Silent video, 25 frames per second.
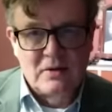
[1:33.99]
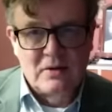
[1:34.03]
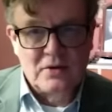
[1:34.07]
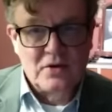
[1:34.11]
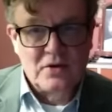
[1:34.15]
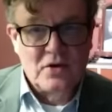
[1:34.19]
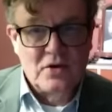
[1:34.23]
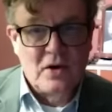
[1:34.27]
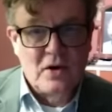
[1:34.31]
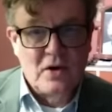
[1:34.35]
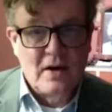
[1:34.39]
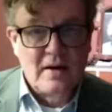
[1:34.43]

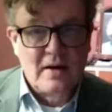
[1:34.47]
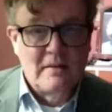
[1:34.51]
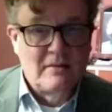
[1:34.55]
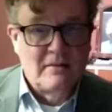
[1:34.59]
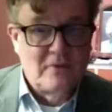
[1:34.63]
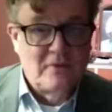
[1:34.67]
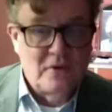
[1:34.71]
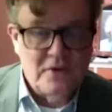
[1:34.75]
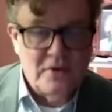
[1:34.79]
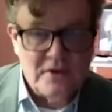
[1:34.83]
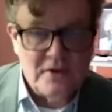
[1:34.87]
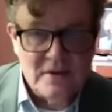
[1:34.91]
triumph,
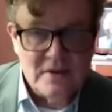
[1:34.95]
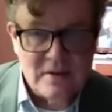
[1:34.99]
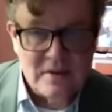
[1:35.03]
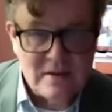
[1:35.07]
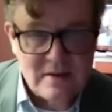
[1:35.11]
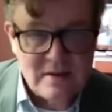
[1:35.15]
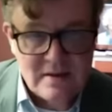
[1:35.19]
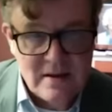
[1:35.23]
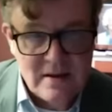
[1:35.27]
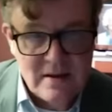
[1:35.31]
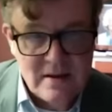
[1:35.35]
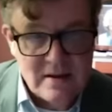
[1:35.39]
or the
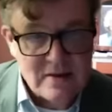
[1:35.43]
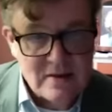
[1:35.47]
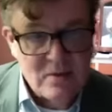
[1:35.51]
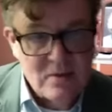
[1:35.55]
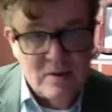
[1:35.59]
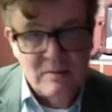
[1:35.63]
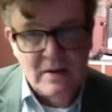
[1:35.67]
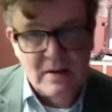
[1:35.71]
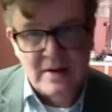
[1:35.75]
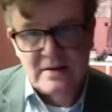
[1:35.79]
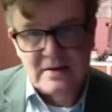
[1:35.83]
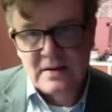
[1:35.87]
success,
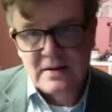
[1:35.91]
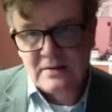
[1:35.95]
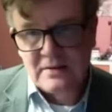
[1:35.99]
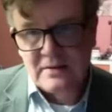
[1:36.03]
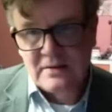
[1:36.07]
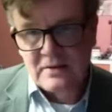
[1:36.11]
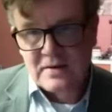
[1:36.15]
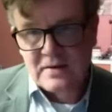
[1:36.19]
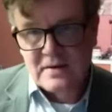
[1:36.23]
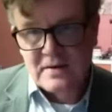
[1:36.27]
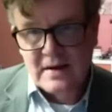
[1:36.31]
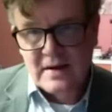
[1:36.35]
one might
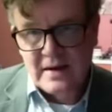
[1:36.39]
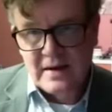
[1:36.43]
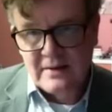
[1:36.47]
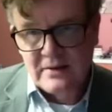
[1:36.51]
even say,